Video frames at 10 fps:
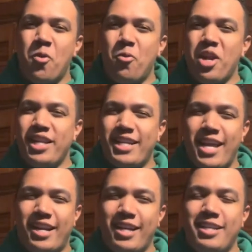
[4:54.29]
really
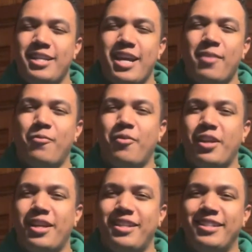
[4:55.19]
kind of like you got a
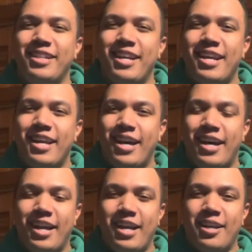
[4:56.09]
villain
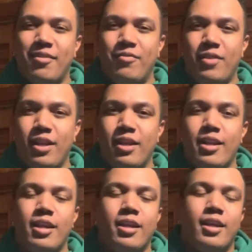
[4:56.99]
uh, and a
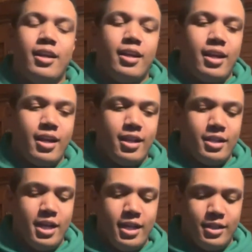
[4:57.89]
villain.
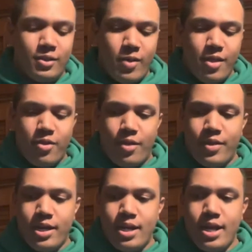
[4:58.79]
And, and so I
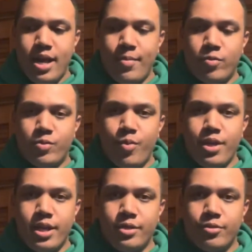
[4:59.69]
thought that dynamic was
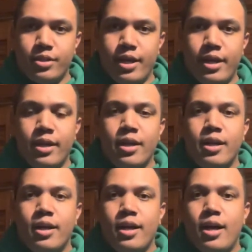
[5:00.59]
pretty interesting.
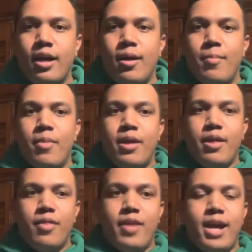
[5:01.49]
Um,
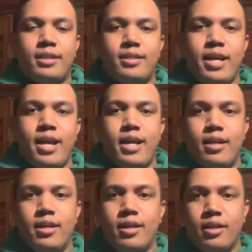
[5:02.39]
that
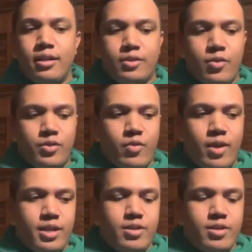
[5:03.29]
said, so, so, uh,